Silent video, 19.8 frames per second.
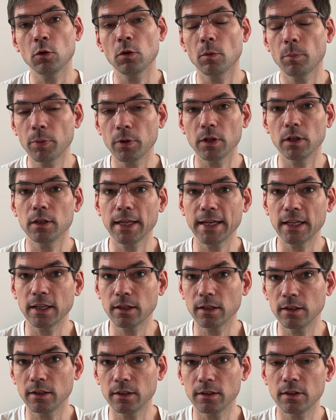I'll put the link
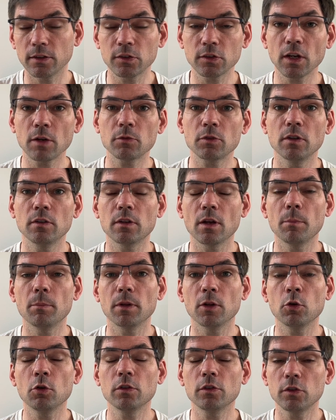in the description down
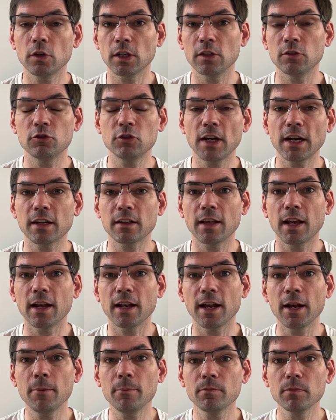below so you can check that
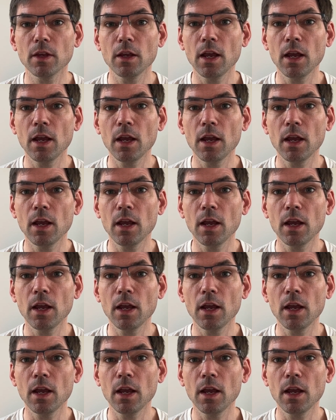out.